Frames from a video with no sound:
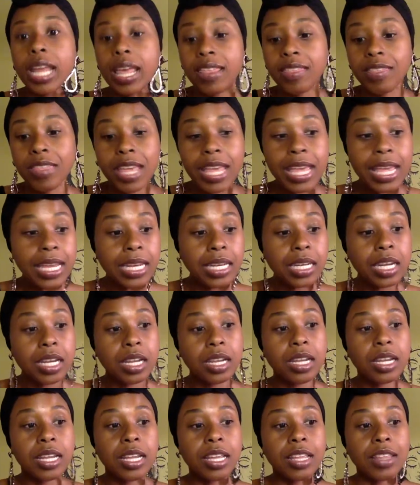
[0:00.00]
And then
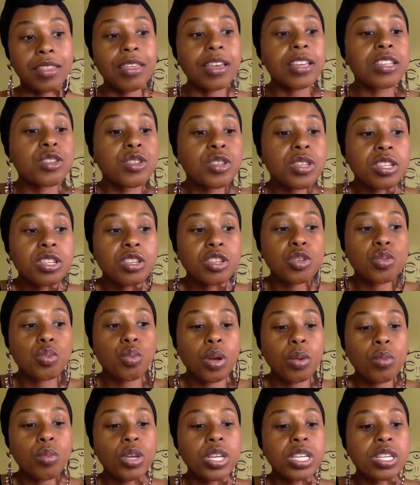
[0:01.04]
that's, this is
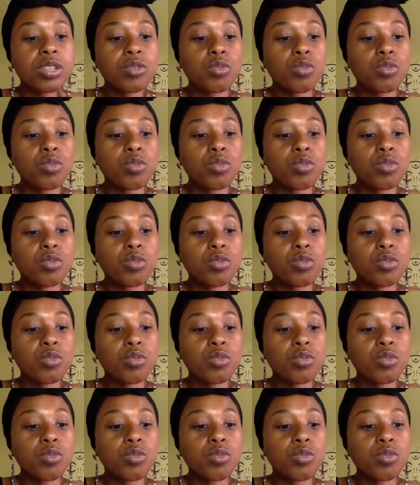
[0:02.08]
when we,